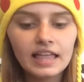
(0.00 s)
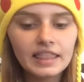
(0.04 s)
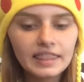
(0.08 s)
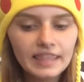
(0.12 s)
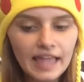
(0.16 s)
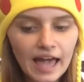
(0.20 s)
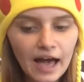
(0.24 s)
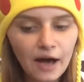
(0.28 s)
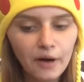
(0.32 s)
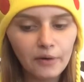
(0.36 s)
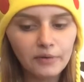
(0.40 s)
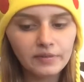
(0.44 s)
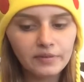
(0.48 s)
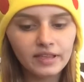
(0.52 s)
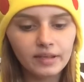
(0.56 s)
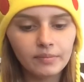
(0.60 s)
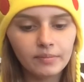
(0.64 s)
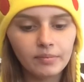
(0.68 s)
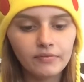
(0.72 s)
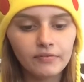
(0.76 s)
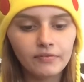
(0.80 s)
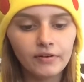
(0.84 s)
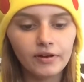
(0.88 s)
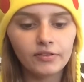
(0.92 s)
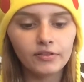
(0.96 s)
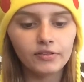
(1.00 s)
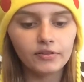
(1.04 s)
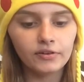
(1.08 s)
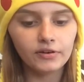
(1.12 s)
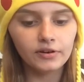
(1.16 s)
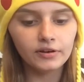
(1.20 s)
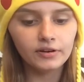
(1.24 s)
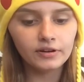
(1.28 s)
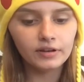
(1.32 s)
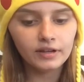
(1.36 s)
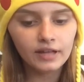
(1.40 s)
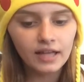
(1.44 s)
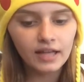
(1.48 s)
Now, said
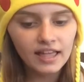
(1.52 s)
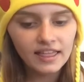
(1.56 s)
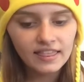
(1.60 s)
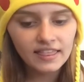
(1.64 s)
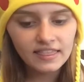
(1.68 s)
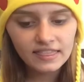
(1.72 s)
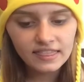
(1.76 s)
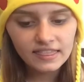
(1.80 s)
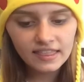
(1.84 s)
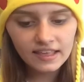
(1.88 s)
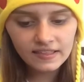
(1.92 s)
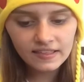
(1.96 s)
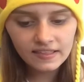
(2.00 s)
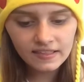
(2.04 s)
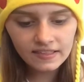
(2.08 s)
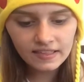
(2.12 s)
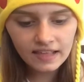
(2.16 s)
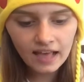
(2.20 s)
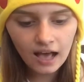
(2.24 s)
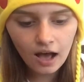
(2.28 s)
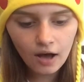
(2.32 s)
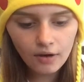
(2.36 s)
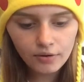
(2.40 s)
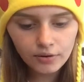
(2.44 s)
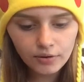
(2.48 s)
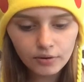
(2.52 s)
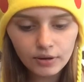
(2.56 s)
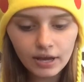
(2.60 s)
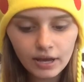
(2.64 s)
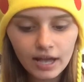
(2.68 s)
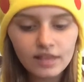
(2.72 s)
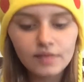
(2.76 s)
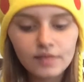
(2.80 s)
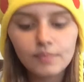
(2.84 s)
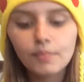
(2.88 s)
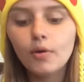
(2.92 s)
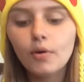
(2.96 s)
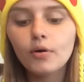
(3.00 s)
Professor, this is how you
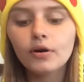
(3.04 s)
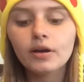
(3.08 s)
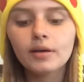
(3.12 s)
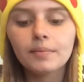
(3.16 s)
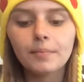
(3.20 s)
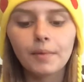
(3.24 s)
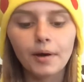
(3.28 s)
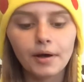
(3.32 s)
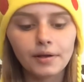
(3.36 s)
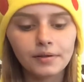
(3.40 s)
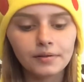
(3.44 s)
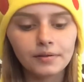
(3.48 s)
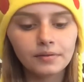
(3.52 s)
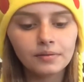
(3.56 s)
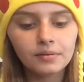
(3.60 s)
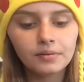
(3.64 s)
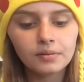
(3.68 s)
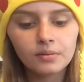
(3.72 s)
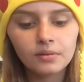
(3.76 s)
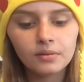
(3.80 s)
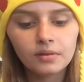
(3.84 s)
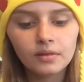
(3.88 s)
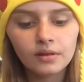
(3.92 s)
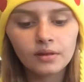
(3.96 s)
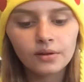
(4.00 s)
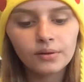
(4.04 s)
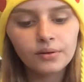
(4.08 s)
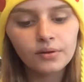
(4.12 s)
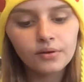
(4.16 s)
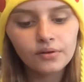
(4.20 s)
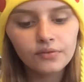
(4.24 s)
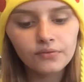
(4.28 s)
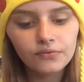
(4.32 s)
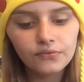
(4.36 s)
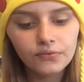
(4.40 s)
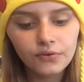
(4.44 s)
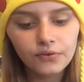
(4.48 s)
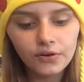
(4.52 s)
catch Pokemon.
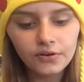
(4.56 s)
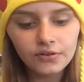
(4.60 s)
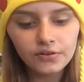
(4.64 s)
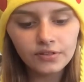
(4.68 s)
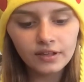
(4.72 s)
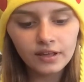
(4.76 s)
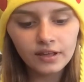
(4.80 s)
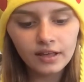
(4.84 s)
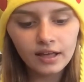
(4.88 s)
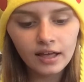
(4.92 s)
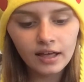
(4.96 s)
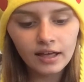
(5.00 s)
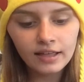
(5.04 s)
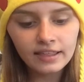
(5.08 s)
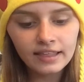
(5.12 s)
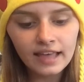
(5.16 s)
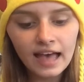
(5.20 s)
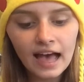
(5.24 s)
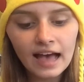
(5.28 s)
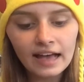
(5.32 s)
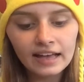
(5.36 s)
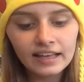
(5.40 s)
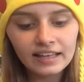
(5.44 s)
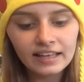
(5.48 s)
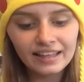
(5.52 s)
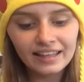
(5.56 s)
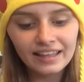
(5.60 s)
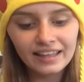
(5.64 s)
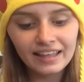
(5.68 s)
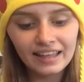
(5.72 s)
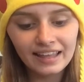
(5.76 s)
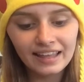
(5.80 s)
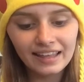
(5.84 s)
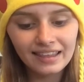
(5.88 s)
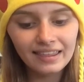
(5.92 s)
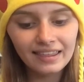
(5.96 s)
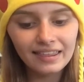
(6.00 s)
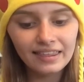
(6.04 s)
First attack
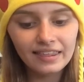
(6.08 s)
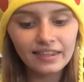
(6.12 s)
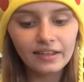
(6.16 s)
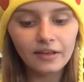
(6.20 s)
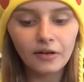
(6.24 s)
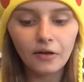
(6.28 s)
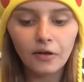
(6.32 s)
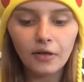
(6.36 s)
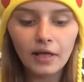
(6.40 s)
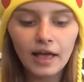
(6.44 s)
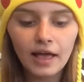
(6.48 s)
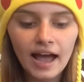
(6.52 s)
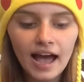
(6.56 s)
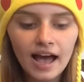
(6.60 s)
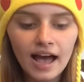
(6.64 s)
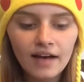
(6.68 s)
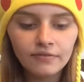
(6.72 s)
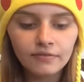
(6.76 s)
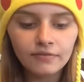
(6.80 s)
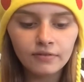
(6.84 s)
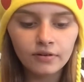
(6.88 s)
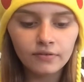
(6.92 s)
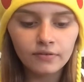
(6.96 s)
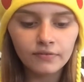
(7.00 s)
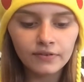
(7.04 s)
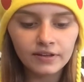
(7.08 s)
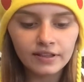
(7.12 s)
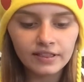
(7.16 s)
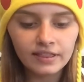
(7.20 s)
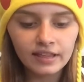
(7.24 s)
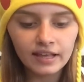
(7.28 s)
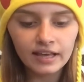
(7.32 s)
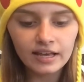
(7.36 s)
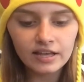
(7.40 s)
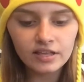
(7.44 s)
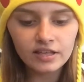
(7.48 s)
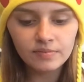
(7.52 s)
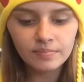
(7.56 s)
until half of its
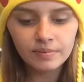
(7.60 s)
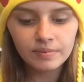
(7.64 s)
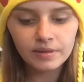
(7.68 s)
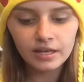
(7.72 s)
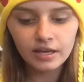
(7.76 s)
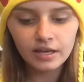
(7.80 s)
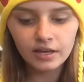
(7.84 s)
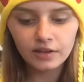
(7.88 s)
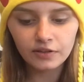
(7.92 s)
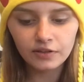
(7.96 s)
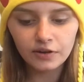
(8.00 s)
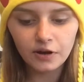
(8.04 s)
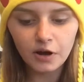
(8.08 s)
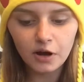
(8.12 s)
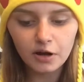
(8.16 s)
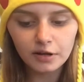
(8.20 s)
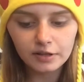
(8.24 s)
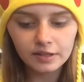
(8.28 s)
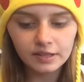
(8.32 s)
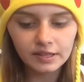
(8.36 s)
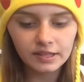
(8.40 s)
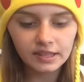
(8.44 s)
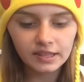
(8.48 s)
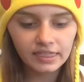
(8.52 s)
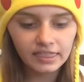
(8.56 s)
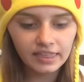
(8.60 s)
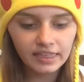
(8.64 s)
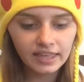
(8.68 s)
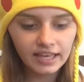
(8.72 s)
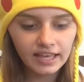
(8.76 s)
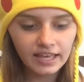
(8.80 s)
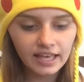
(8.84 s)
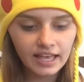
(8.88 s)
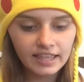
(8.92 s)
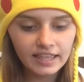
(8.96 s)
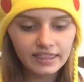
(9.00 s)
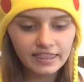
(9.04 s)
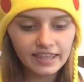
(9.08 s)
HP is gone.
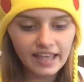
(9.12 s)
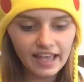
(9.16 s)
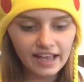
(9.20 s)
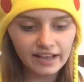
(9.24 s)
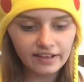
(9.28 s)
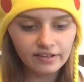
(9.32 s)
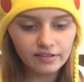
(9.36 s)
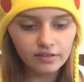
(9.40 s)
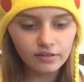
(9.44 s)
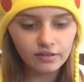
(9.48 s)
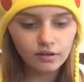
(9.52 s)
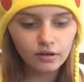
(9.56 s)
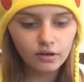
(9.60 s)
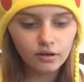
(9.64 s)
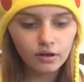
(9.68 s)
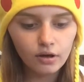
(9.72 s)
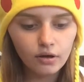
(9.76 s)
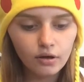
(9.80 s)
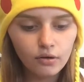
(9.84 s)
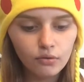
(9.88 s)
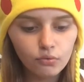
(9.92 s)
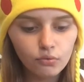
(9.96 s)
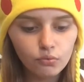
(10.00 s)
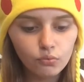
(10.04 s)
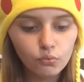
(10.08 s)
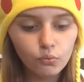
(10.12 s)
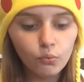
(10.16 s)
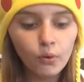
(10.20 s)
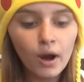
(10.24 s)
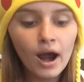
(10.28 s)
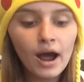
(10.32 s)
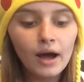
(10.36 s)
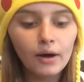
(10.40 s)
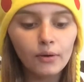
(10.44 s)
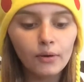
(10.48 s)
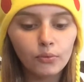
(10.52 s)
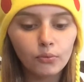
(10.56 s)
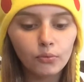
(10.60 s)
Next,
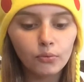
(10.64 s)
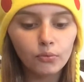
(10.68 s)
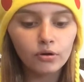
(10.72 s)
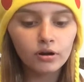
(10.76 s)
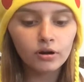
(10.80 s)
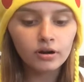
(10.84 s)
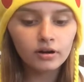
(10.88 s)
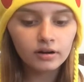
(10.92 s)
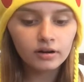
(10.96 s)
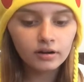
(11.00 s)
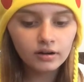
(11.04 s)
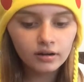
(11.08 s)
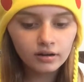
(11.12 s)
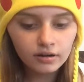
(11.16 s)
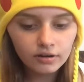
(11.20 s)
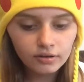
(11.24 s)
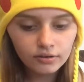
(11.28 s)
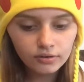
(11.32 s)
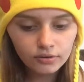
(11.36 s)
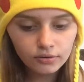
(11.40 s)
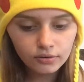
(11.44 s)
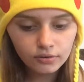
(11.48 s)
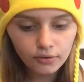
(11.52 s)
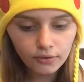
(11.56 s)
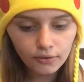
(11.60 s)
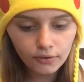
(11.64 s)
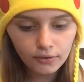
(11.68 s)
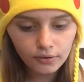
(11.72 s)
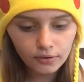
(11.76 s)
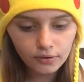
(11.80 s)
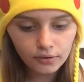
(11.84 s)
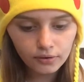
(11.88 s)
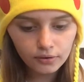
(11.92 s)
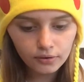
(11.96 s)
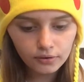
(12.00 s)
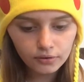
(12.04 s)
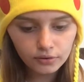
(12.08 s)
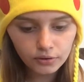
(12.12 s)

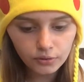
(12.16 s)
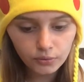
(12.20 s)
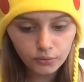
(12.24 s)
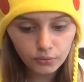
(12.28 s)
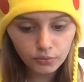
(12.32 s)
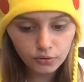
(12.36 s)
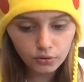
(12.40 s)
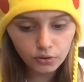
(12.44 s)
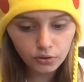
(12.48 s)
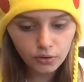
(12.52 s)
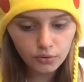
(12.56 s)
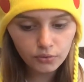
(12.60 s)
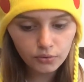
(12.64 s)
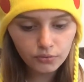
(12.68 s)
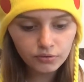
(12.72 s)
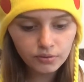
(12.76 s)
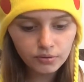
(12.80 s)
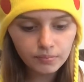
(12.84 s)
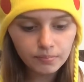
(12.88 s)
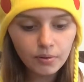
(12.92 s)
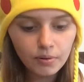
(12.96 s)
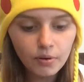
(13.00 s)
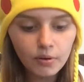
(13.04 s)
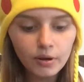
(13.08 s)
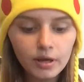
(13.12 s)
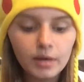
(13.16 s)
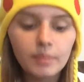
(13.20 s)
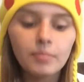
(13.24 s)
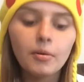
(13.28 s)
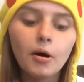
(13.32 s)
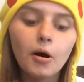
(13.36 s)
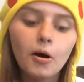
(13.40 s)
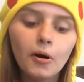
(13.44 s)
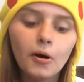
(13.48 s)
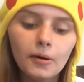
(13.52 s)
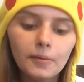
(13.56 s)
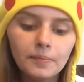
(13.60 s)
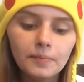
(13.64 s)
you close
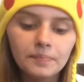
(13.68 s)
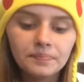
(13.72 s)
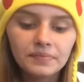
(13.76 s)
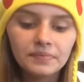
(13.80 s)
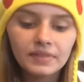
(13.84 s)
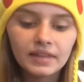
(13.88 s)
Pokeball.